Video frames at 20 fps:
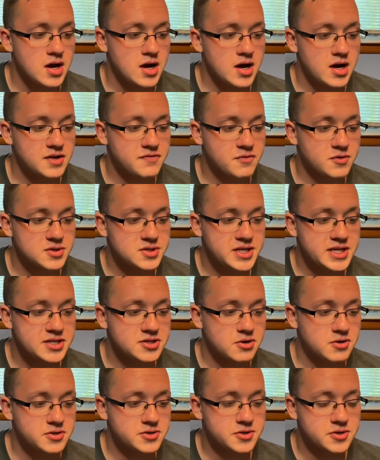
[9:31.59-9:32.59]
As far as Lance
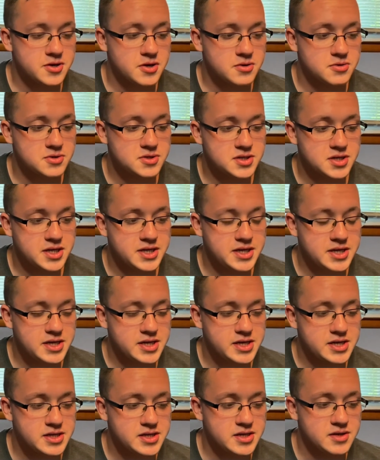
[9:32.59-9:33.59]
Archer goes,
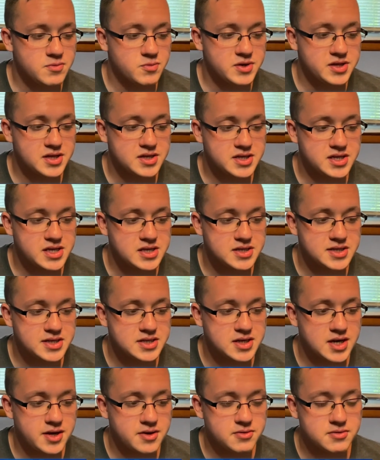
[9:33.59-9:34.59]
he didn't win the TNT
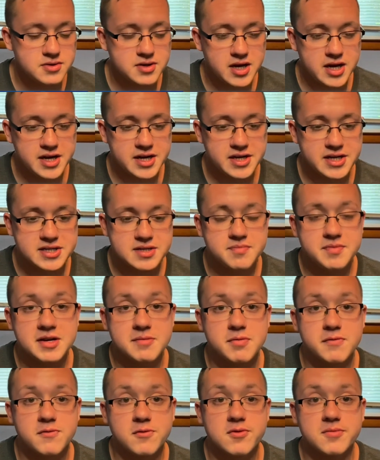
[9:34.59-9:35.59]
title, and he needs a big
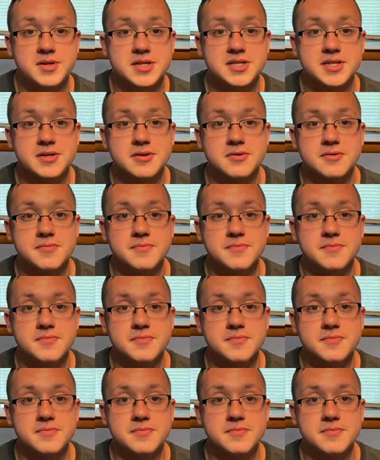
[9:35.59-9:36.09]
performance here.